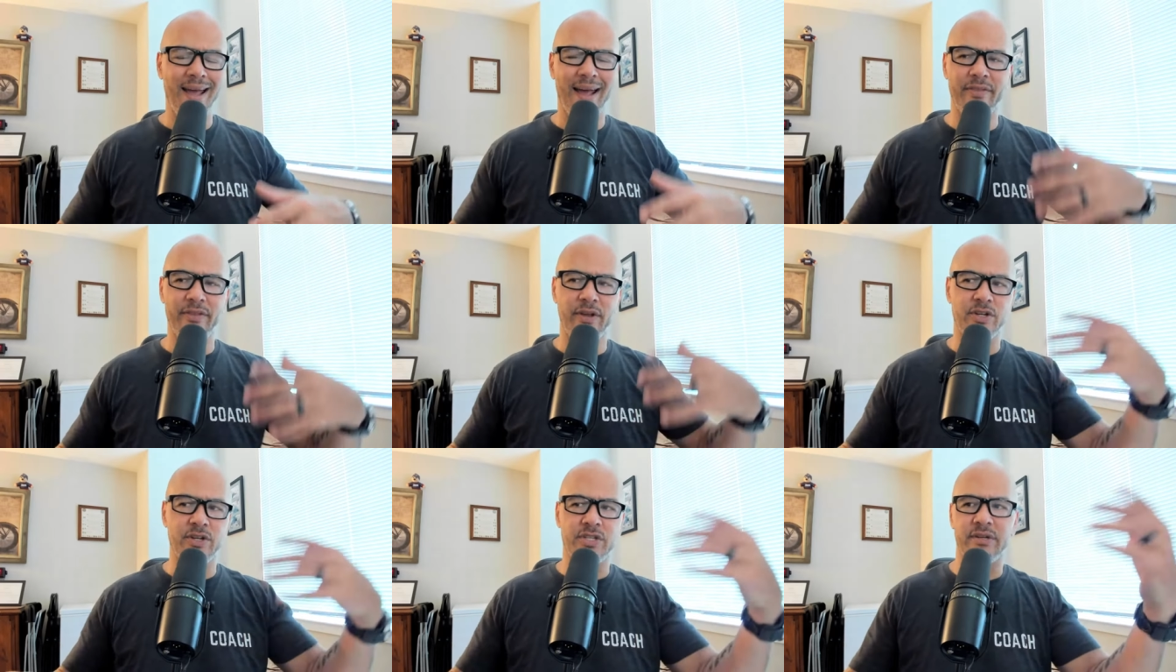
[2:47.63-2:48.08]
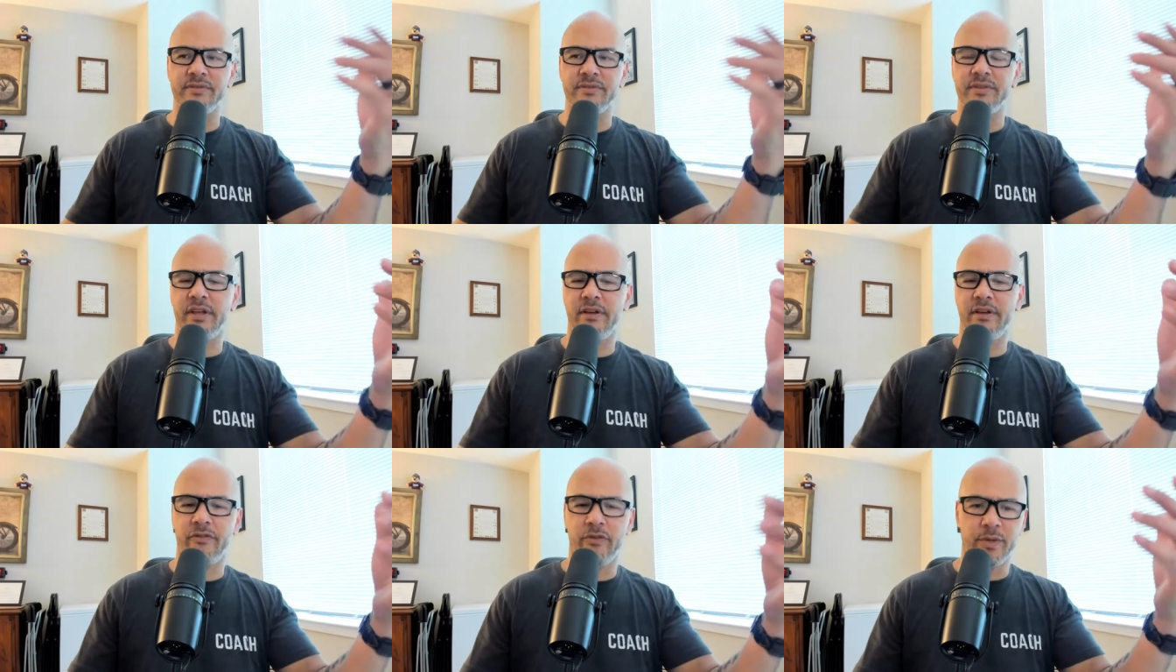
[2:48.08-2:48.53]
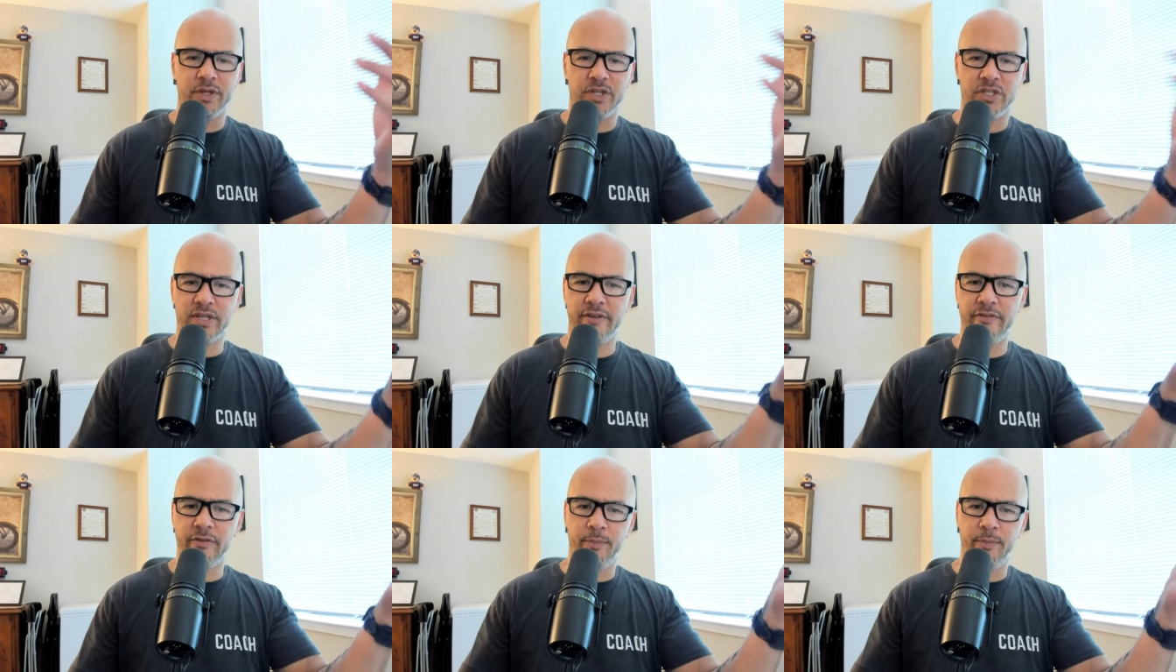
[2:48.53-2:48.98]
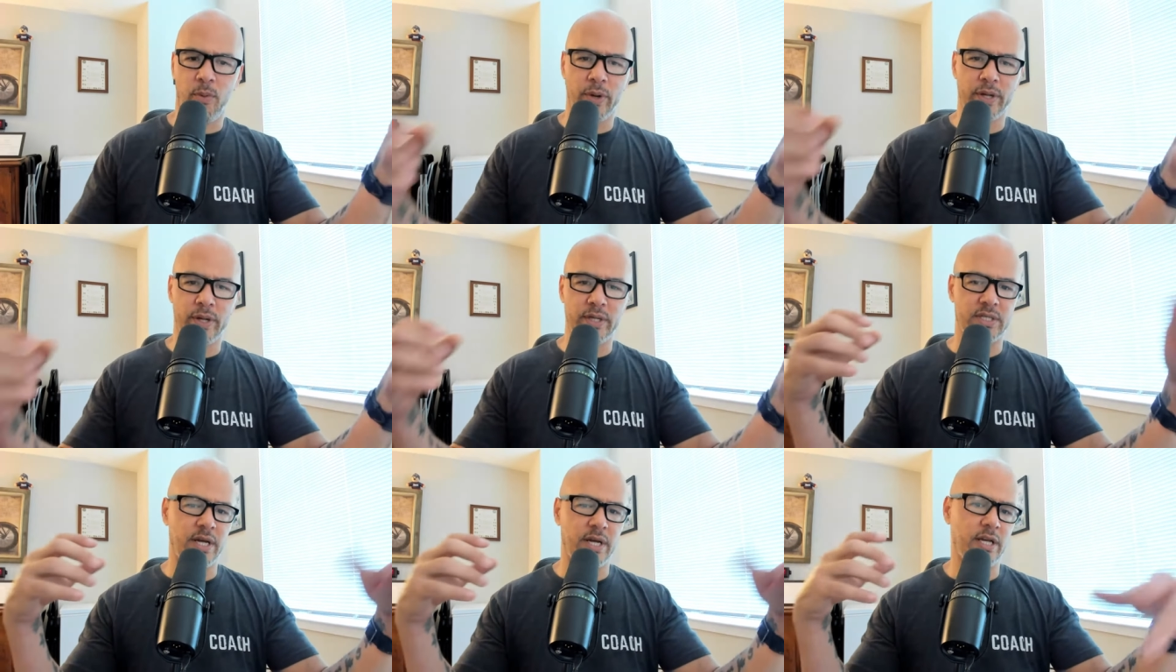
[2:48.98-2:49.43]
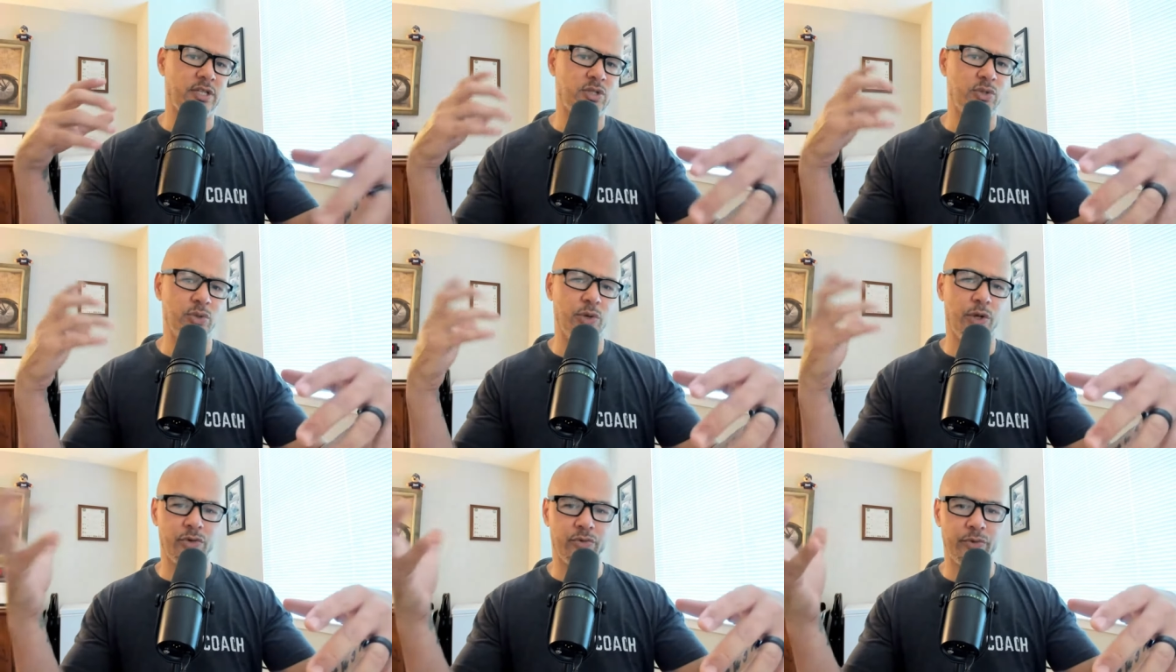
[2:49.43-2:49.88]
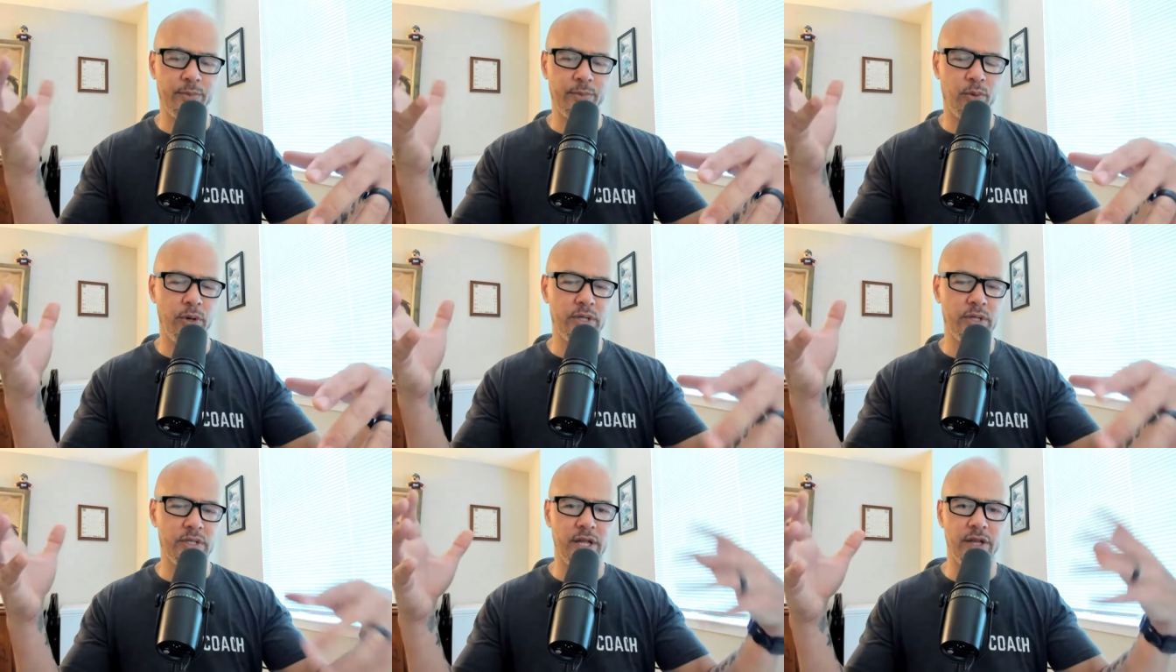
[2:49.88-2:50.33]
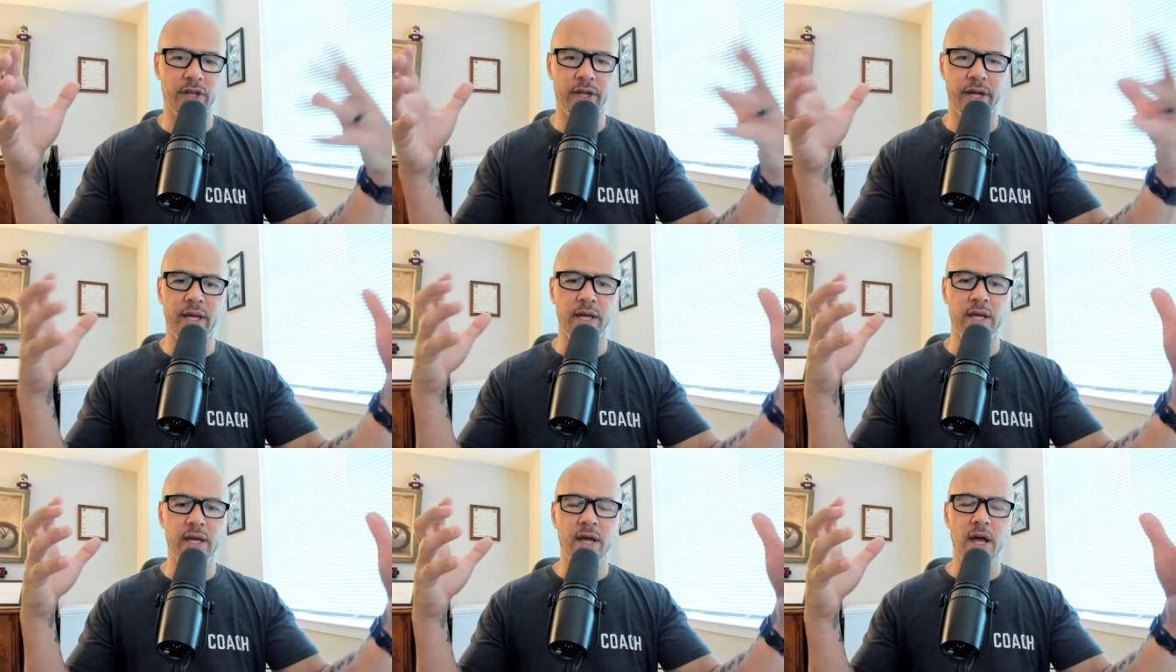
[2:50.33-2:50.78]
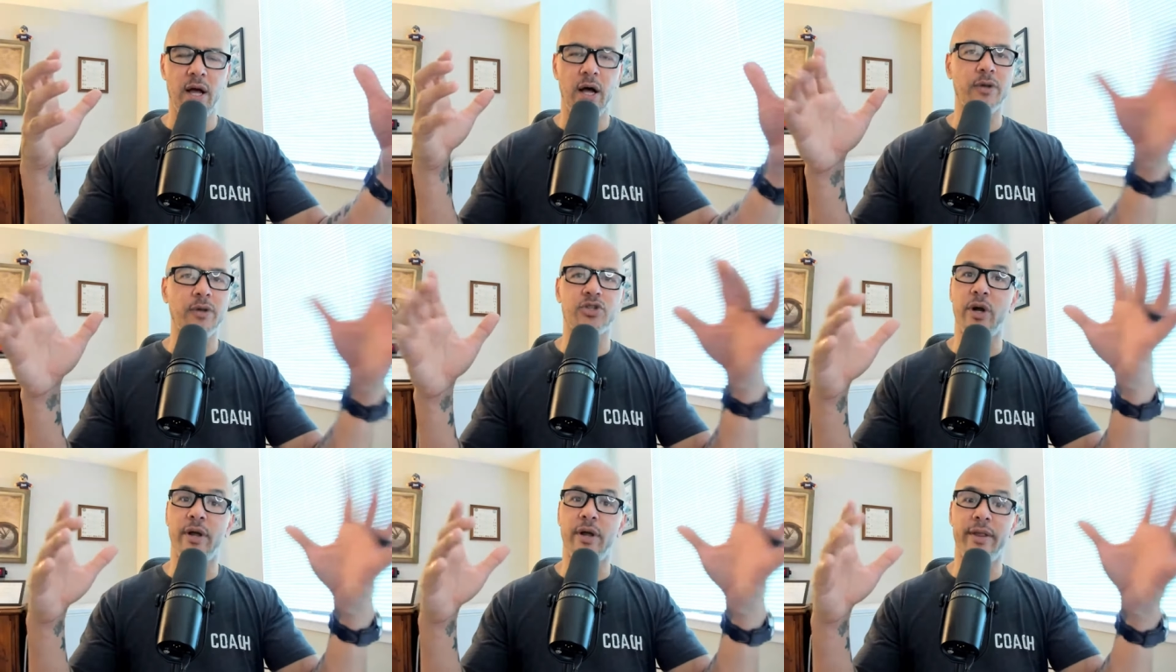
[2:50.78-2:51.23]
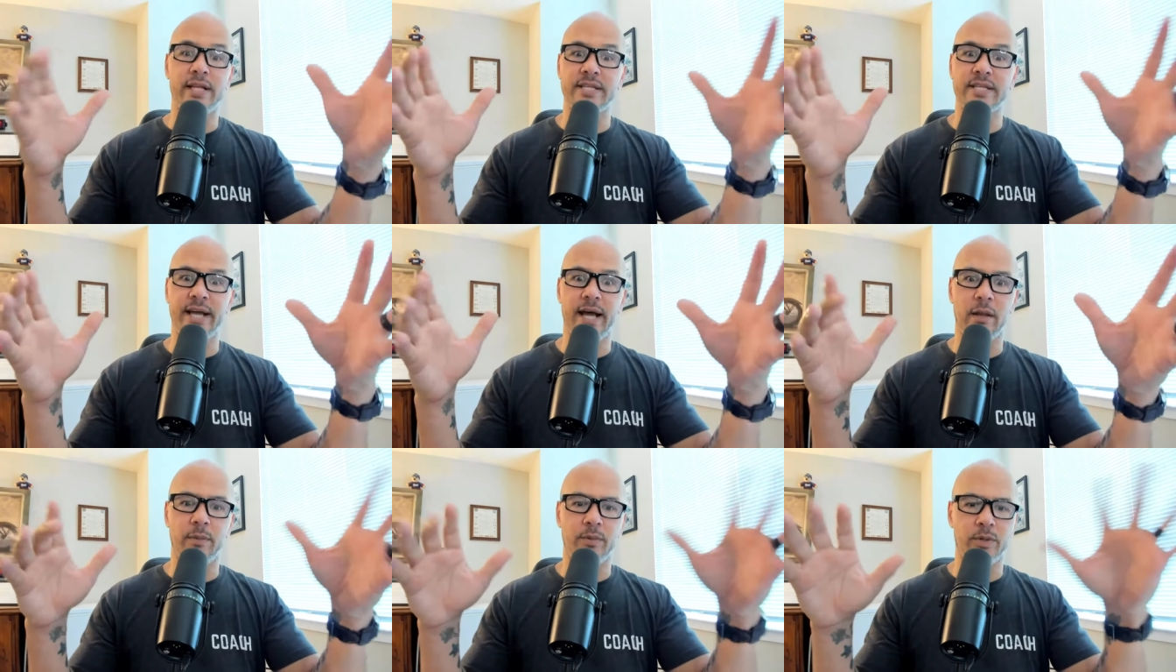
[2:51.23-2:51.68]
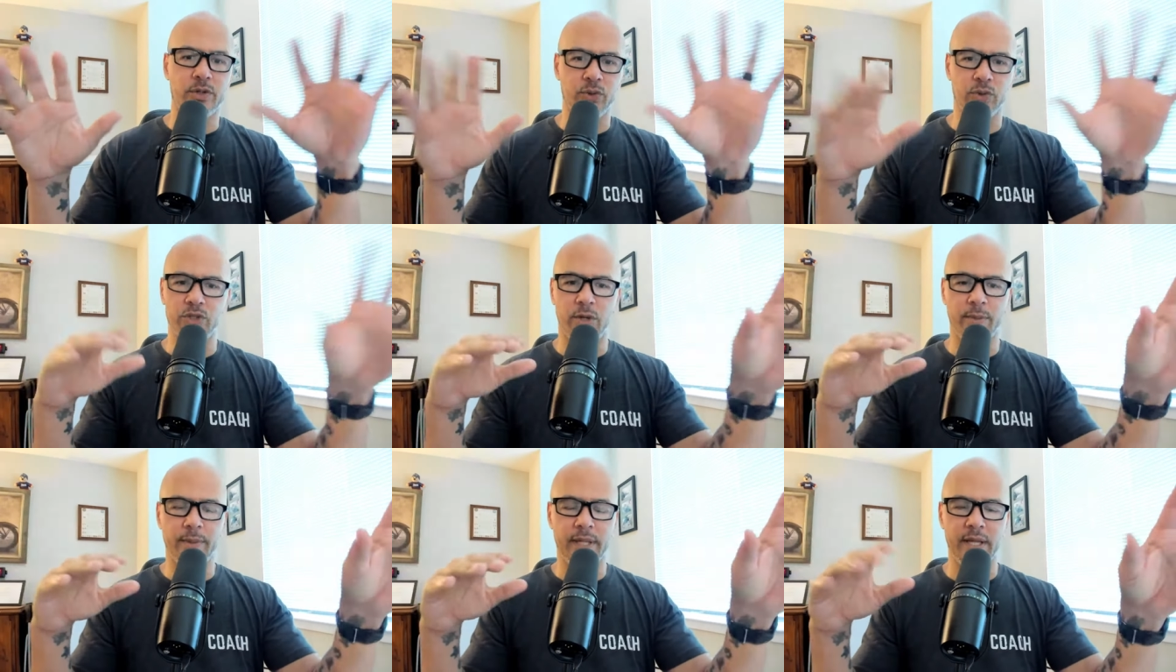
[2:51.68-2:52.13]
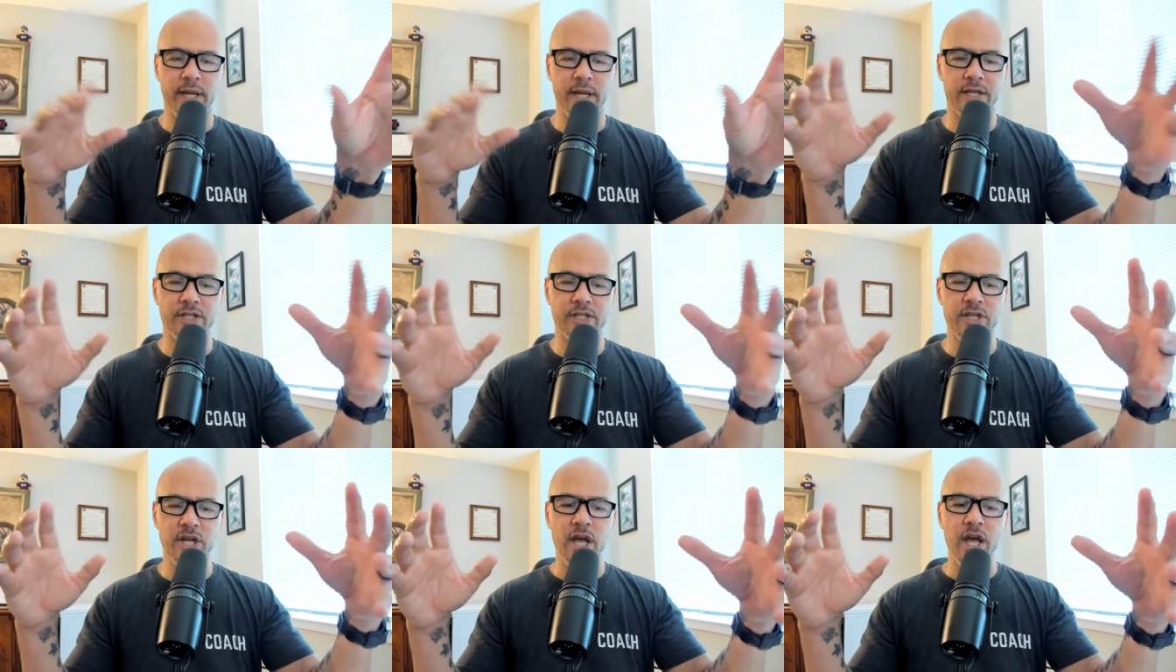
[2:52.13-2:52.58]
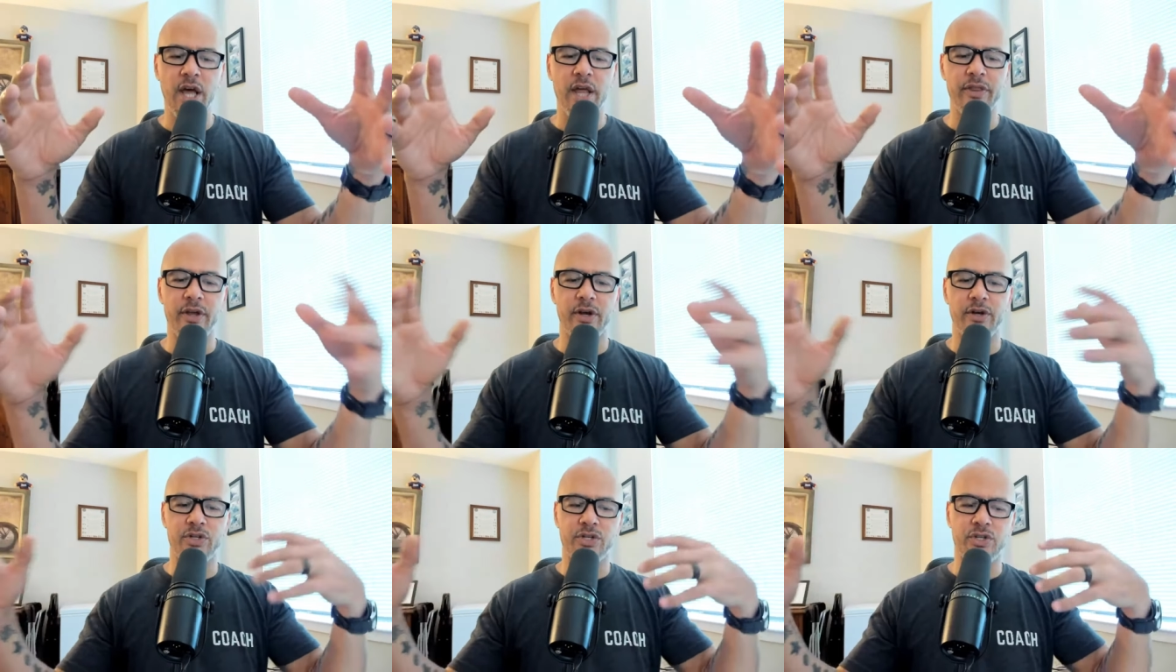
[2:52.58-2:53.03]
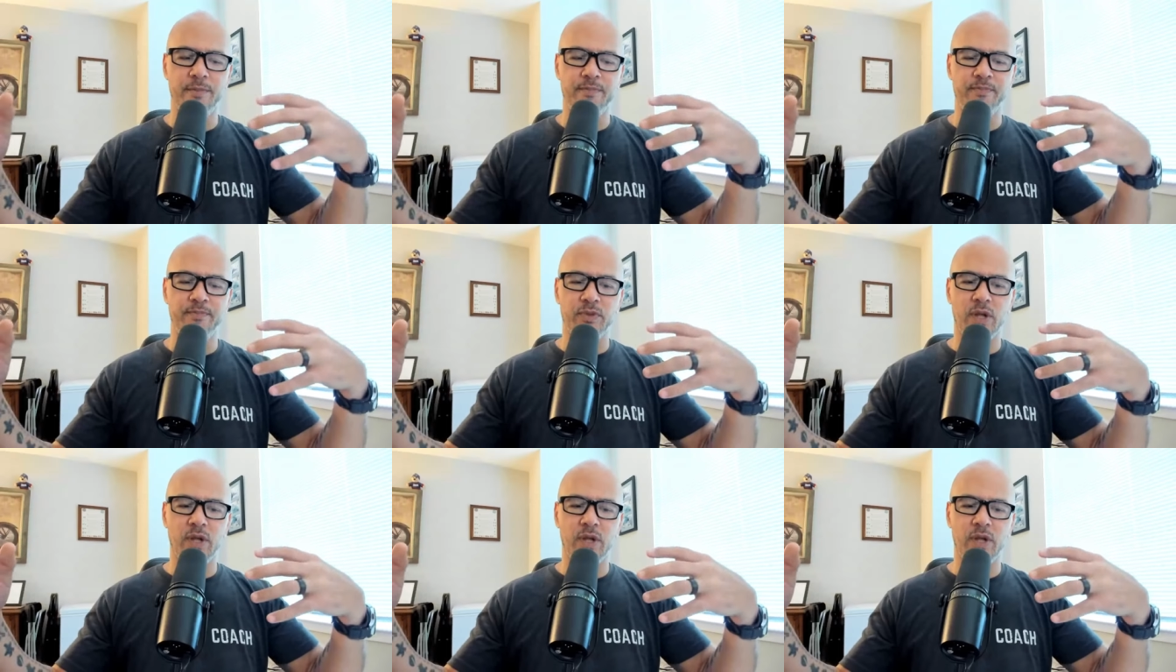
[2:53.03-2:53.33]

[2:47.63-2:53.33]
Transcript: And there's everything from a 7-point test to a 3-point test. Like, sorry, that's calipers. We'll talk about that next. There's